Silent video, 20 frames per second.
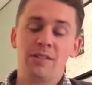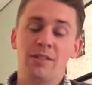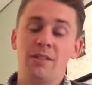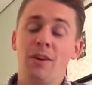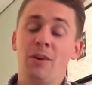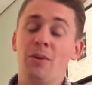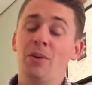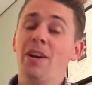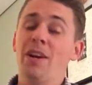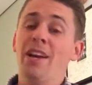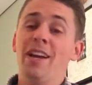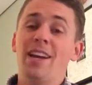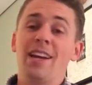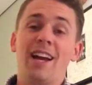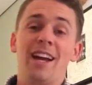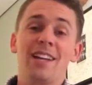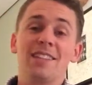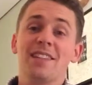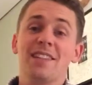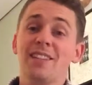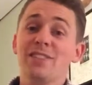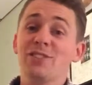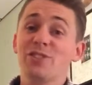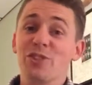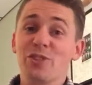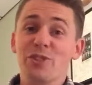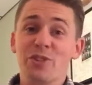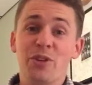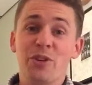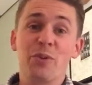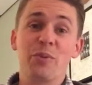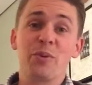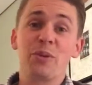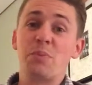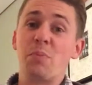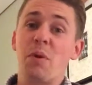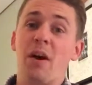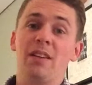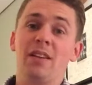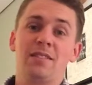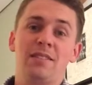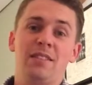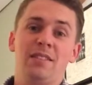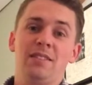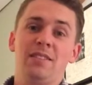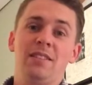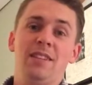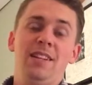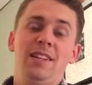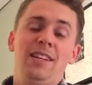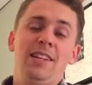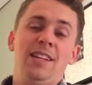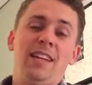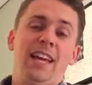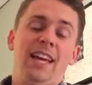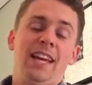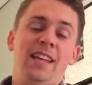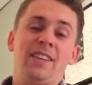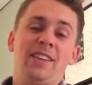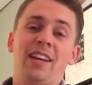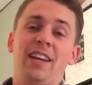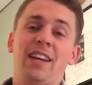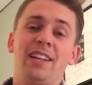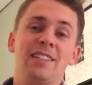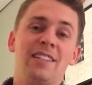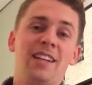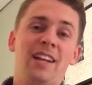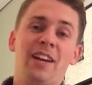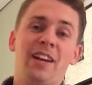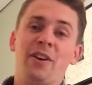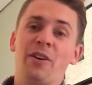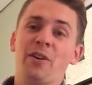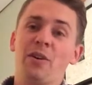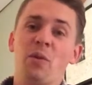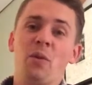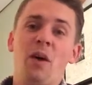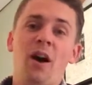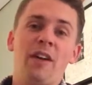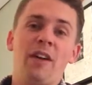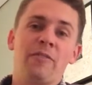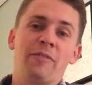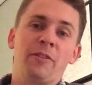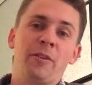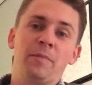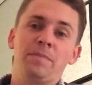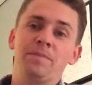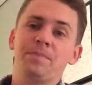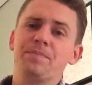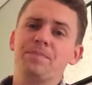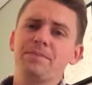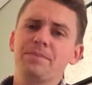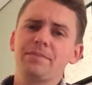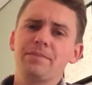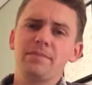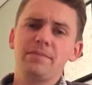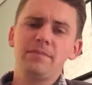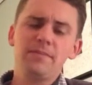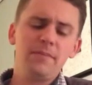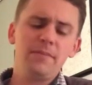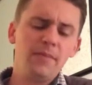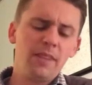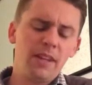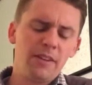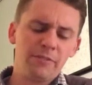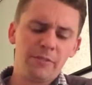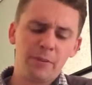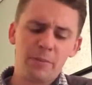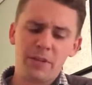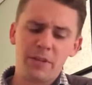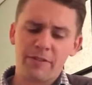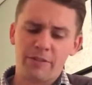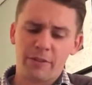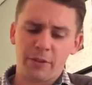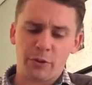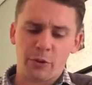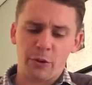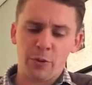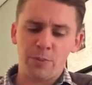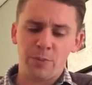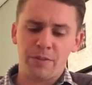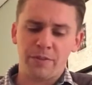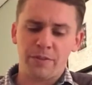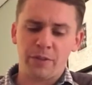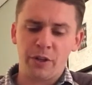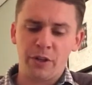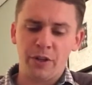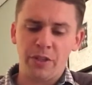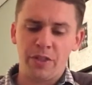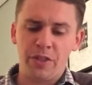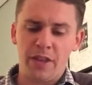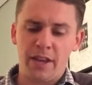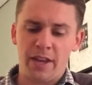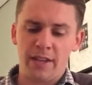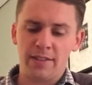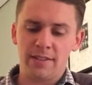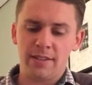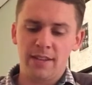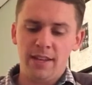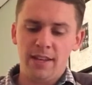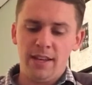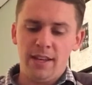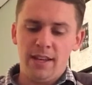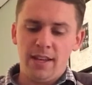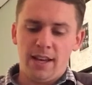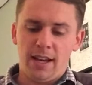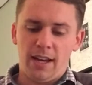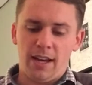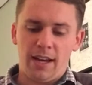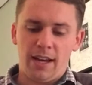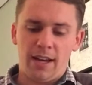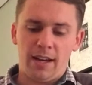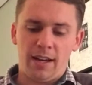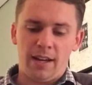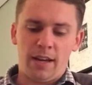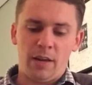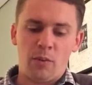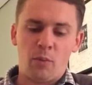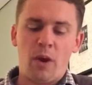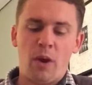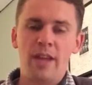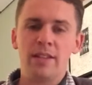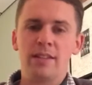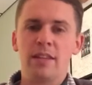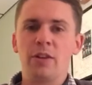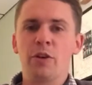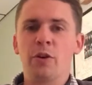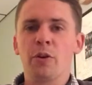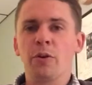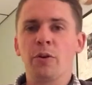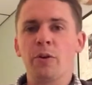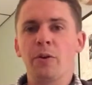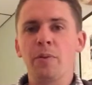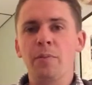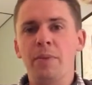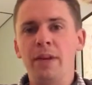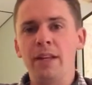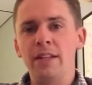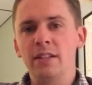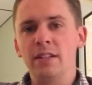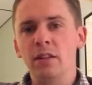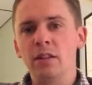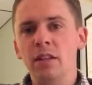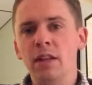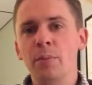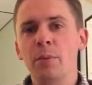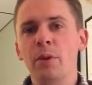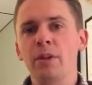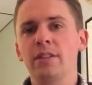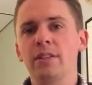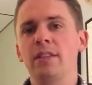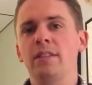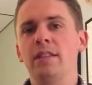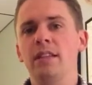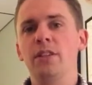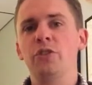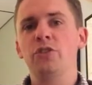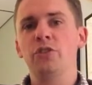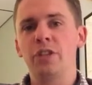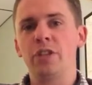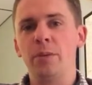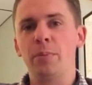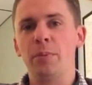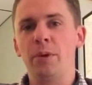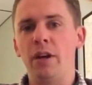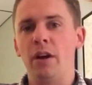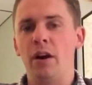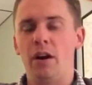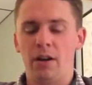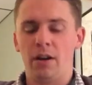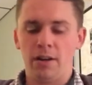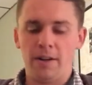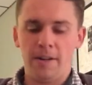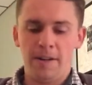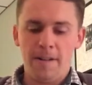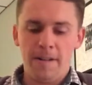So, guys, that's just two responses. And like I said, I heard a lot from different groups of good things and ways that you're being deliberate to teach CPR.